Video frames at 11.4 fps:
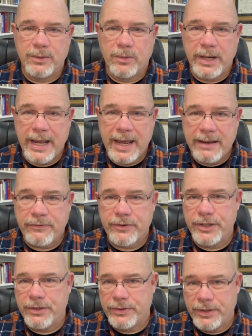whatever
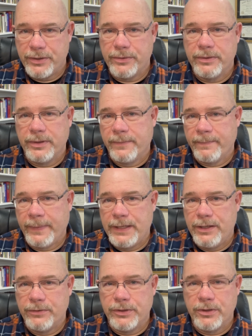you do,
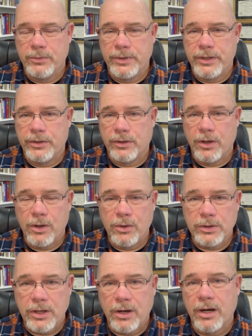you'll do it with your
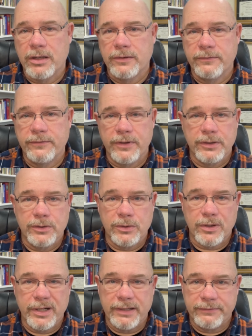whole heart for the
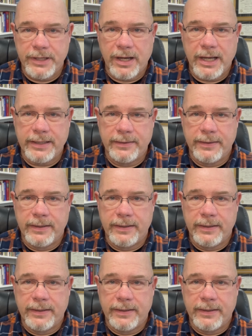glory of God,